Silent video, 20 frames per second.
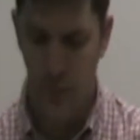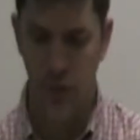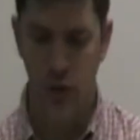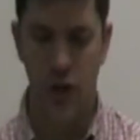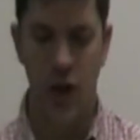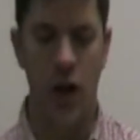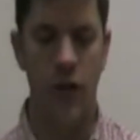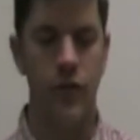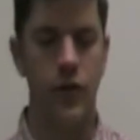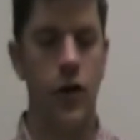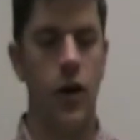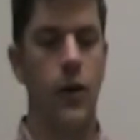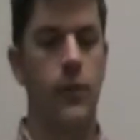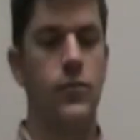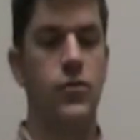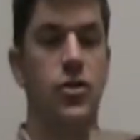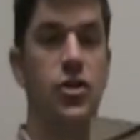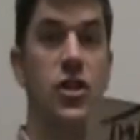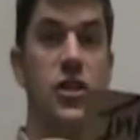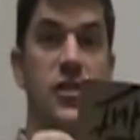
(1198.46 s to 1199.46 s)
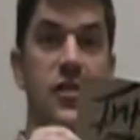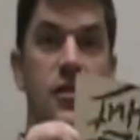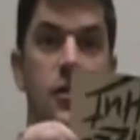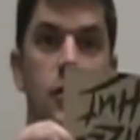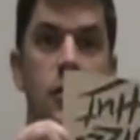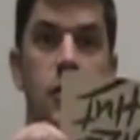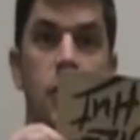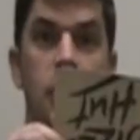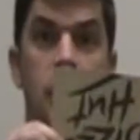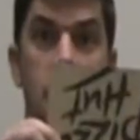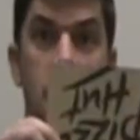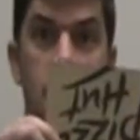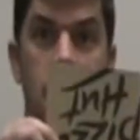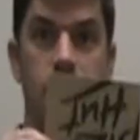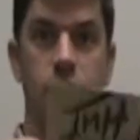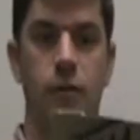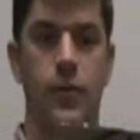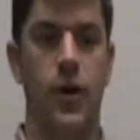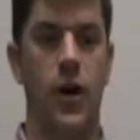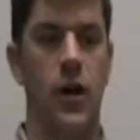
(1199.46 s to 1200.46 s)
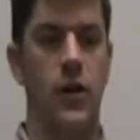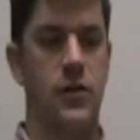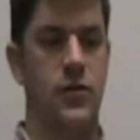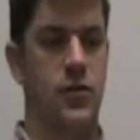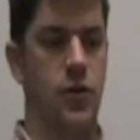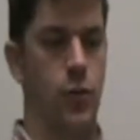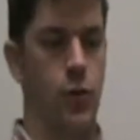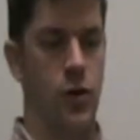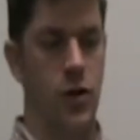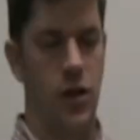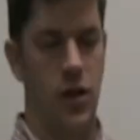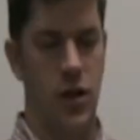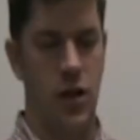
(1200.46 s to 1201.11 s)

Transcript: cover up just the lid of the box. So we're going